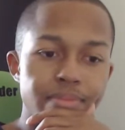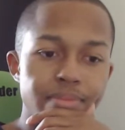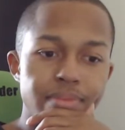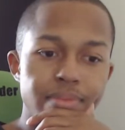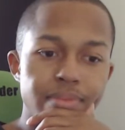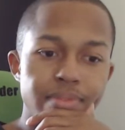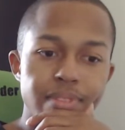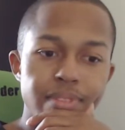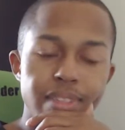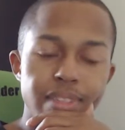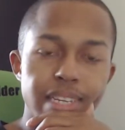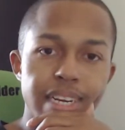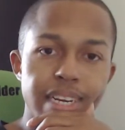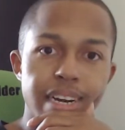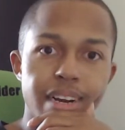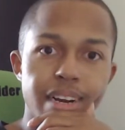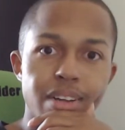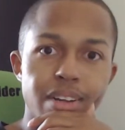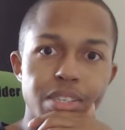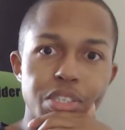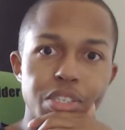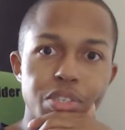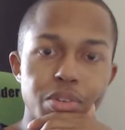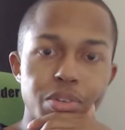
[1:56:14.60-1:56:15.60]
they got
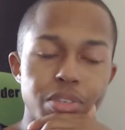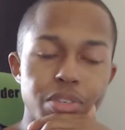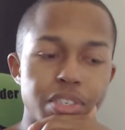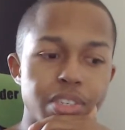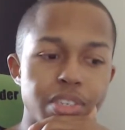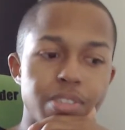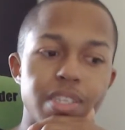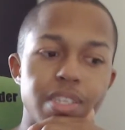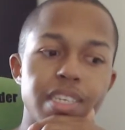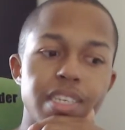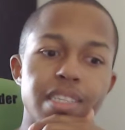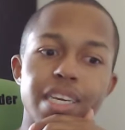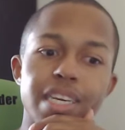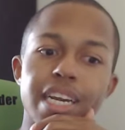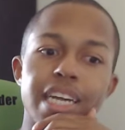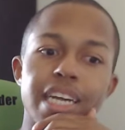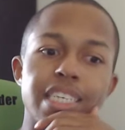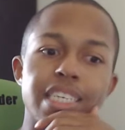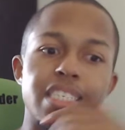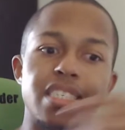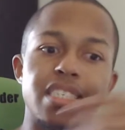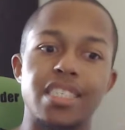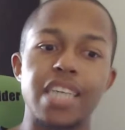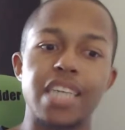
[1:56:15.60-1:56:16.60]
all sorts of things. They got
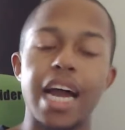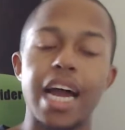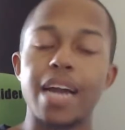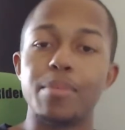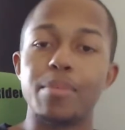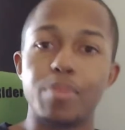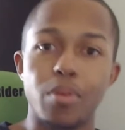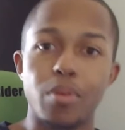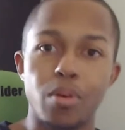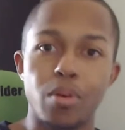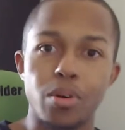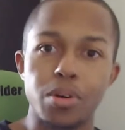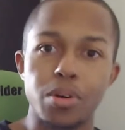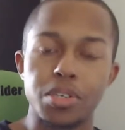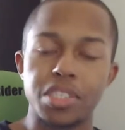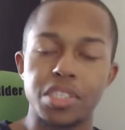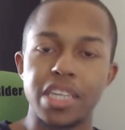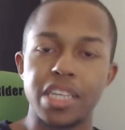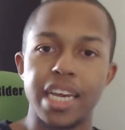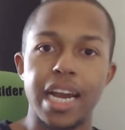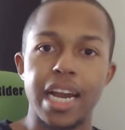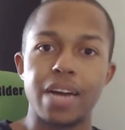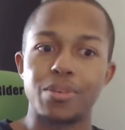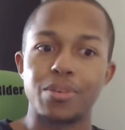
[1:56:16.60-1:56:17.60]
cyborgs, they
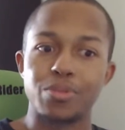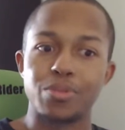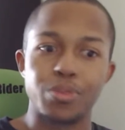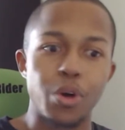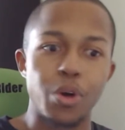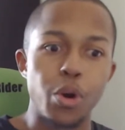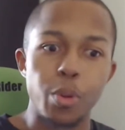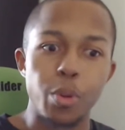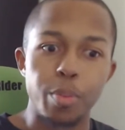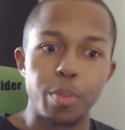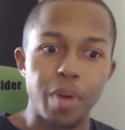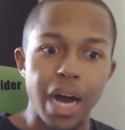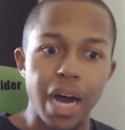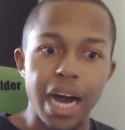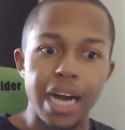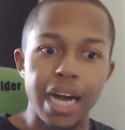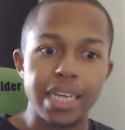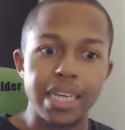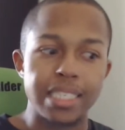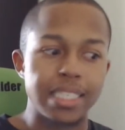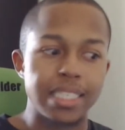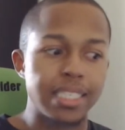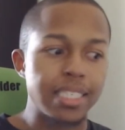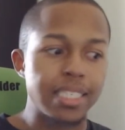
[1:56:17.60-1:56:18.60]
got
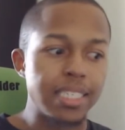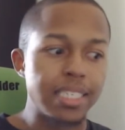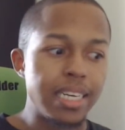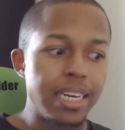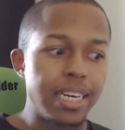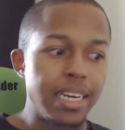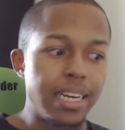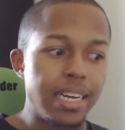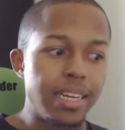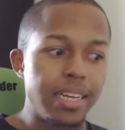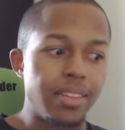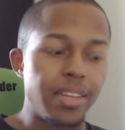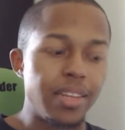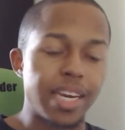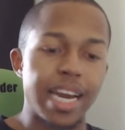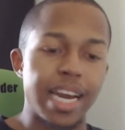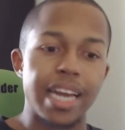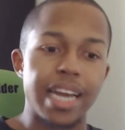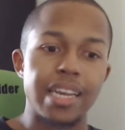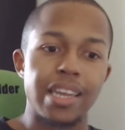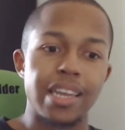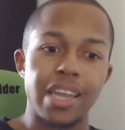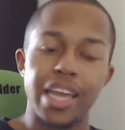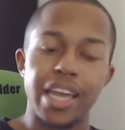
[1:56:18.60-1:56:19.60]
robots, they
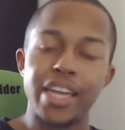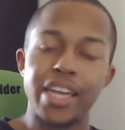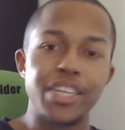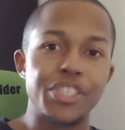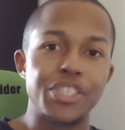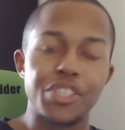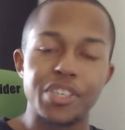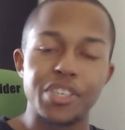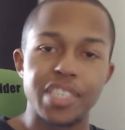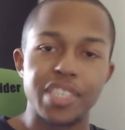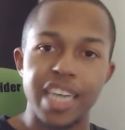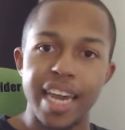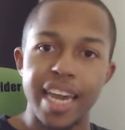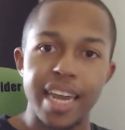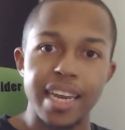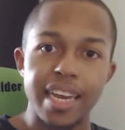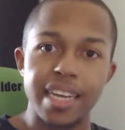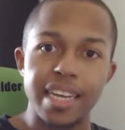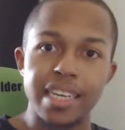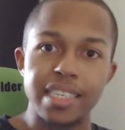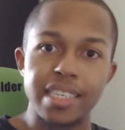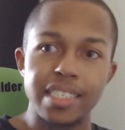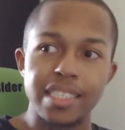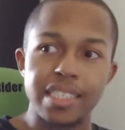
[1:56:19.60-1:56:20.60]
got laser
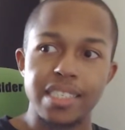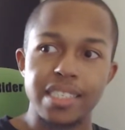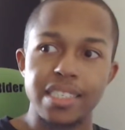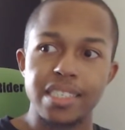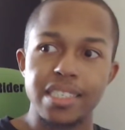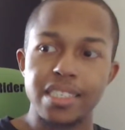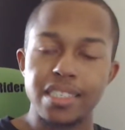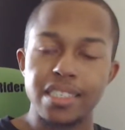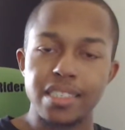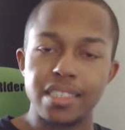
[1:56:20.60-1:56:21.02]
cannons.